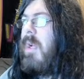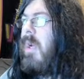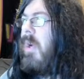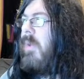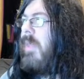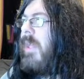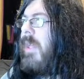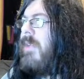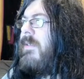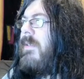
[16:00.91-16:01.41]

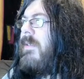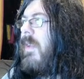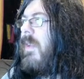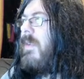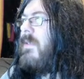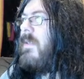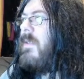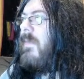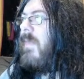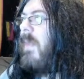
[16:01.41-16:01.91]
Well, that's
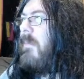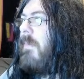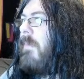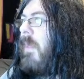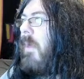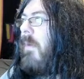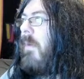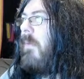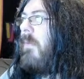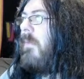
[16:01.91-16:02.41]
nice of them,
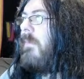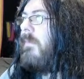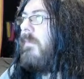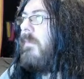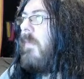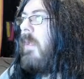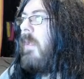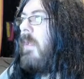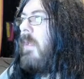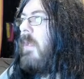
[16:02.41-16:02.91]
though.
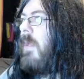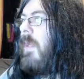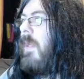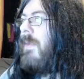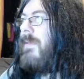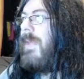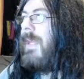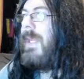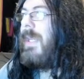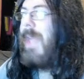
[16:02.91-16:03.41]

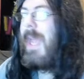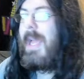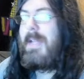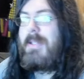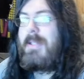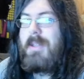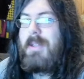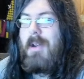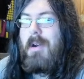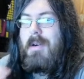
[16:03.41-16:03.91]
It's like, yeah,
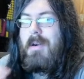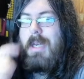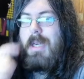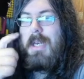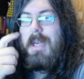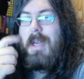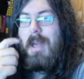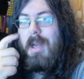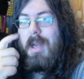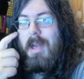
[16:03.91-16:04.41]

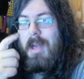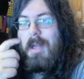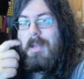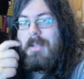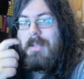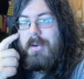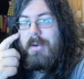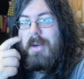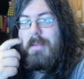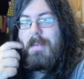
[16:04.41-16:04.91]
sorry
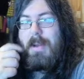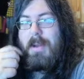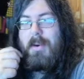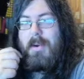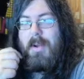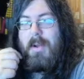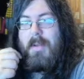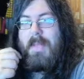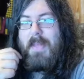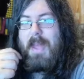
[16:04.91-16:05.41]
about
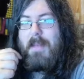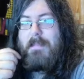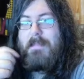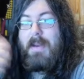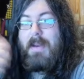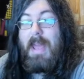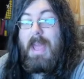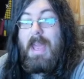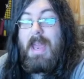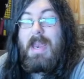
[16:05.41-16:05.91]
all that,
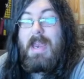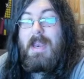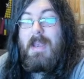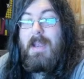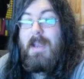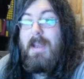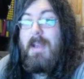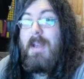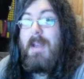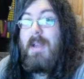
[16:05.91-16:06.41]
but hey,
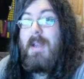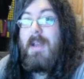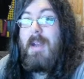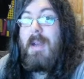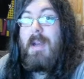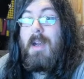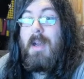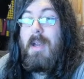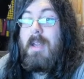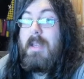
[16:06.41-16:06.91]

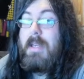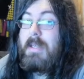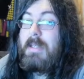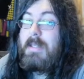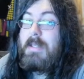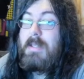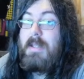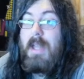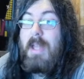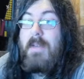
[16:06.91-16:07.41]
you can
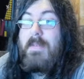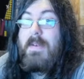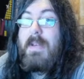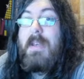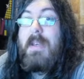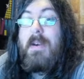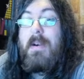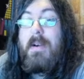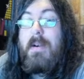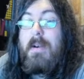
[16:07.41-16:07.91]
still have it
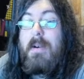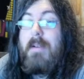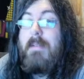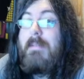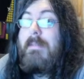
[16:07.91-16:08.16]
here.